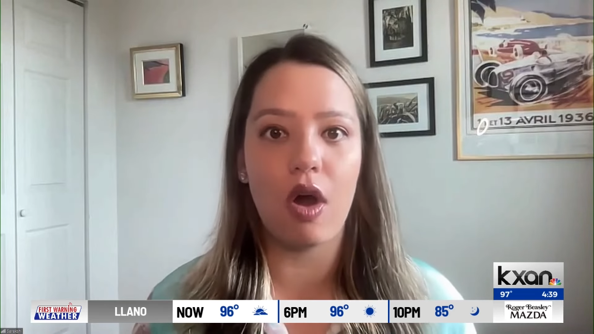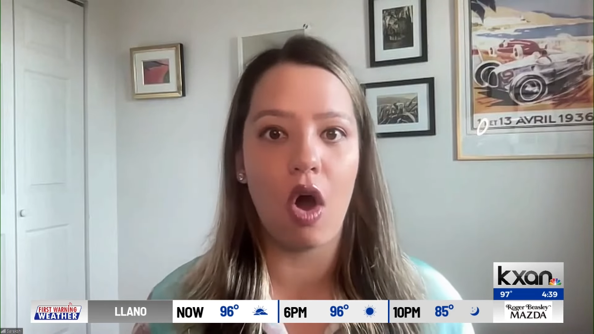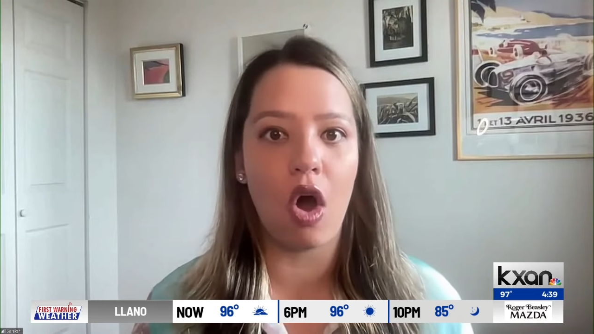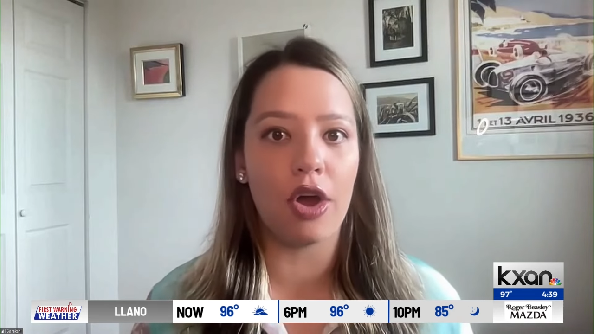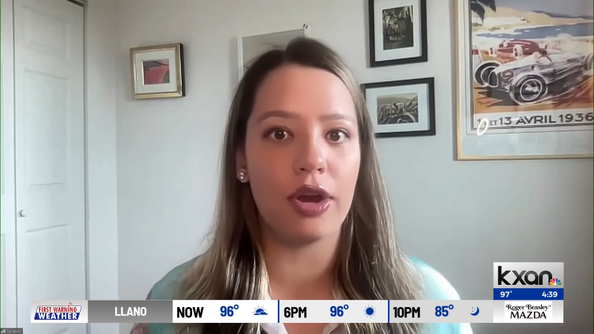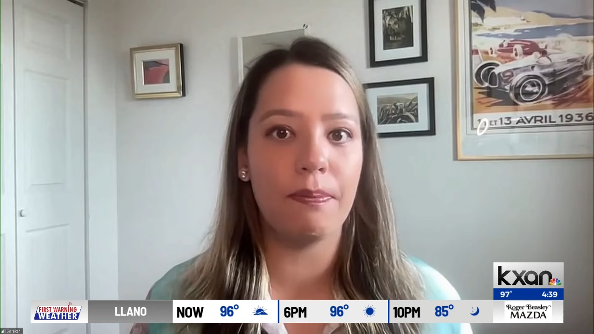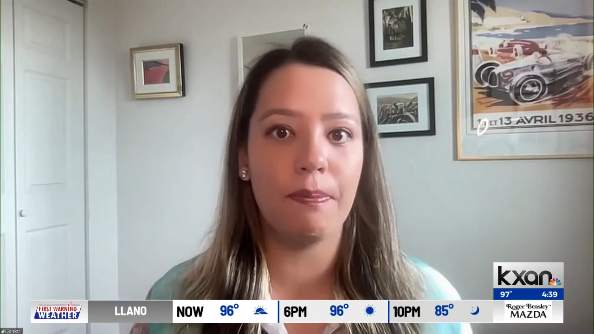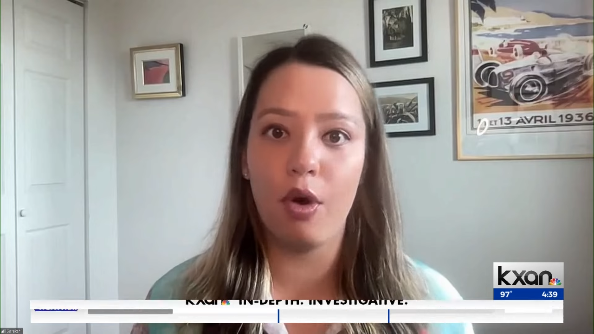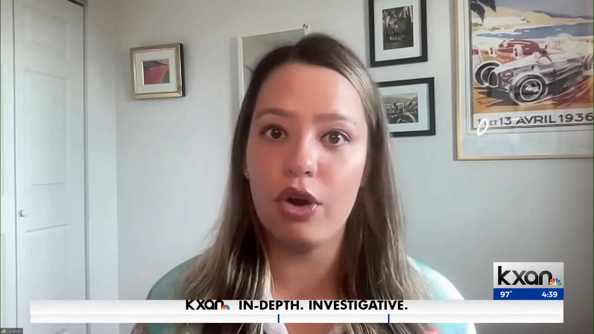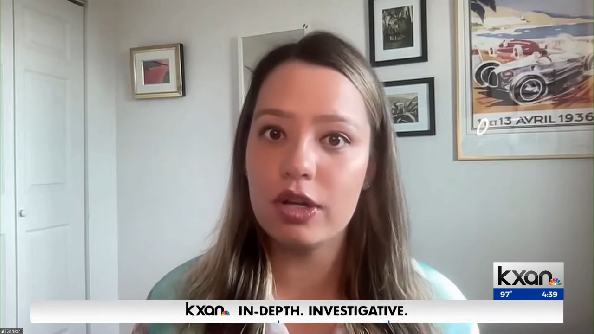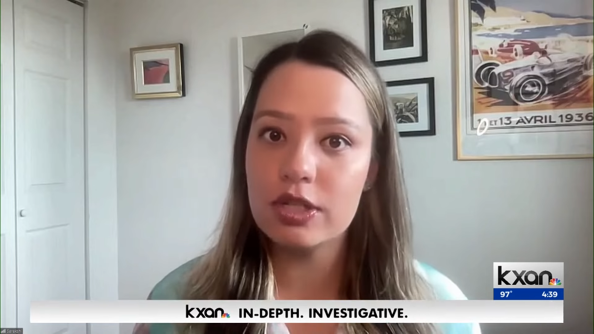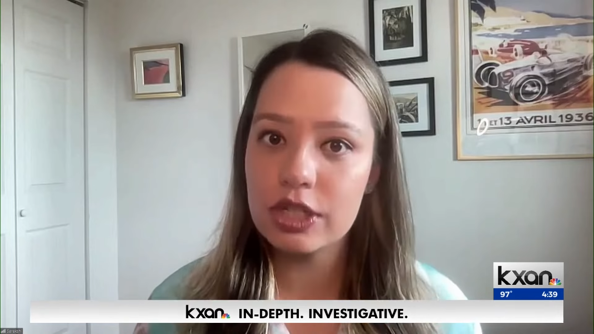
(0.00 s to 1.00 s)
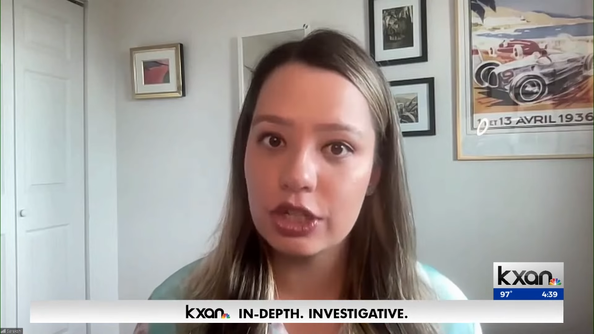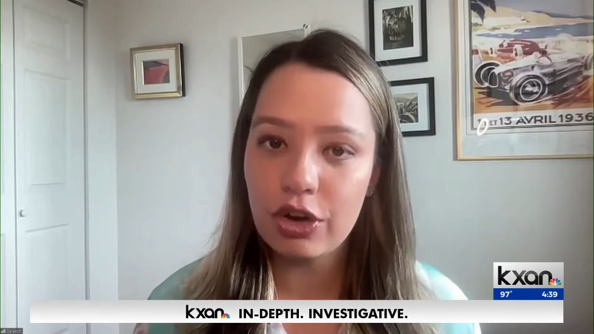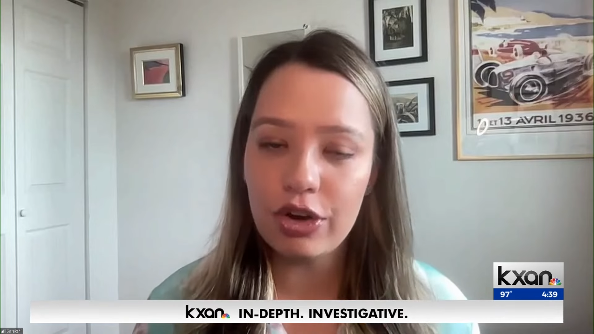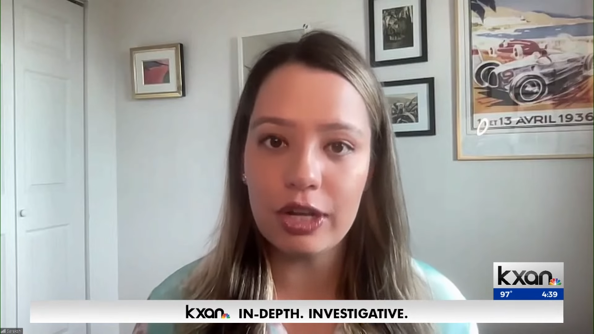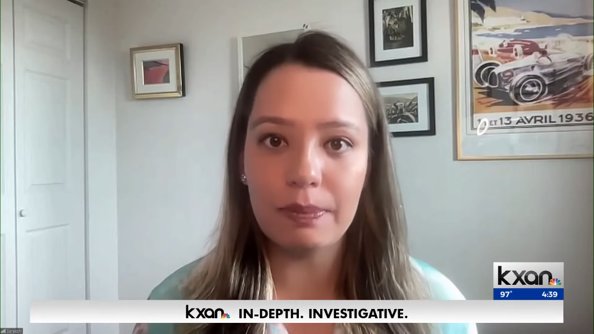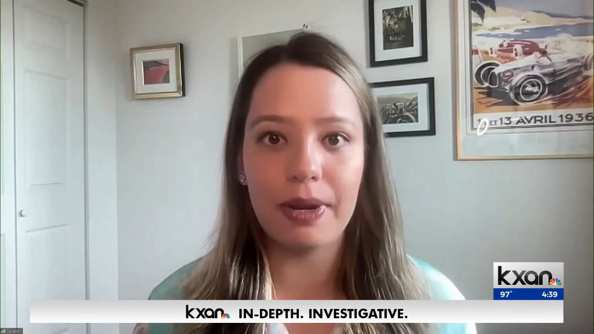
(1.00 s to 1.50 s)
on border
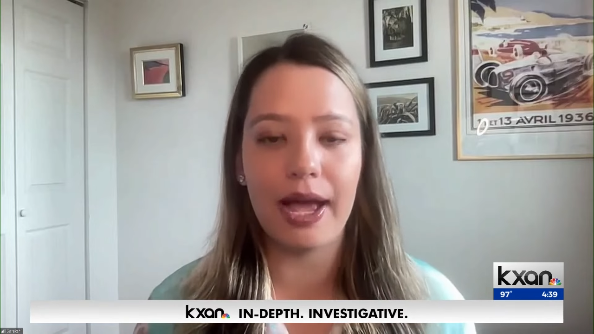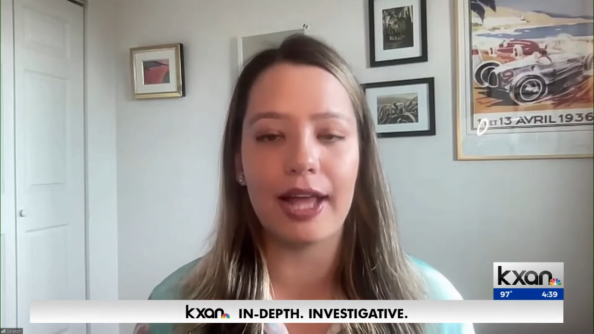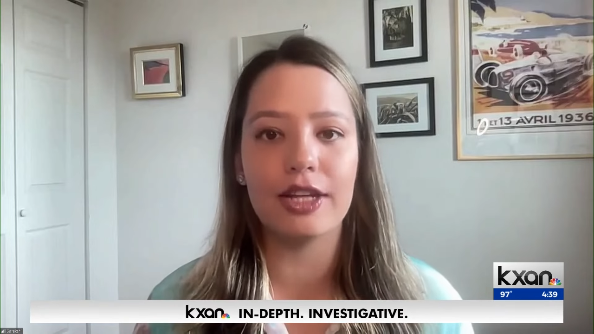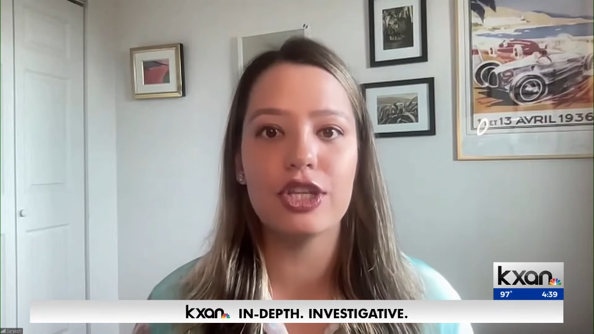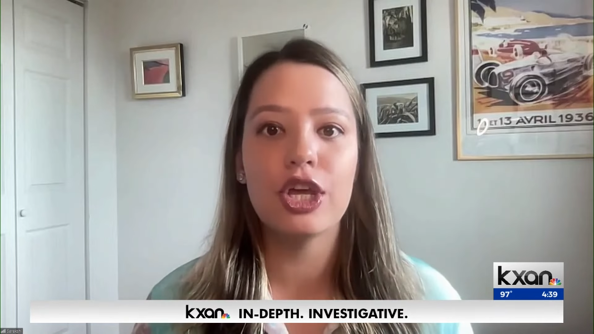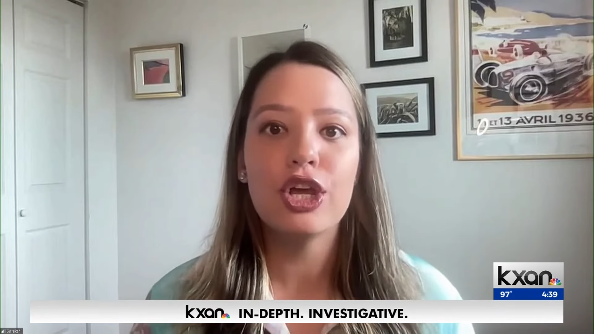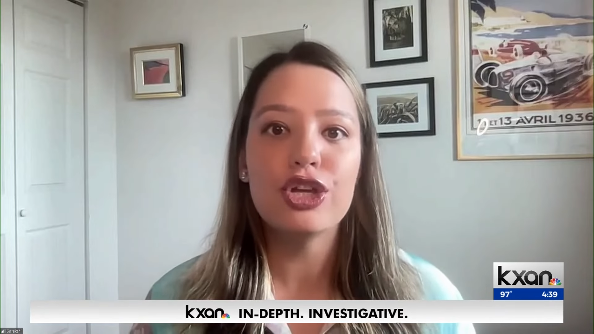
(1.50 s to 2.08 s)
security plans.